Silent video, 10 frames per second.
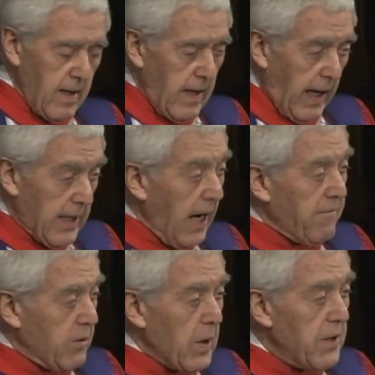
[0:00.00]
and
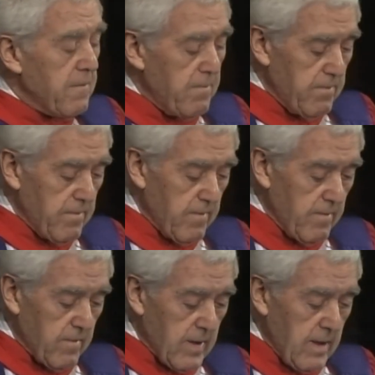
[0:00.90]
afterward,
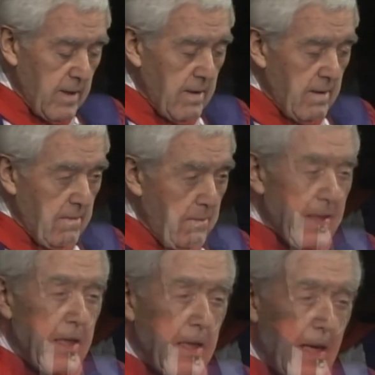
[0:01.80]
many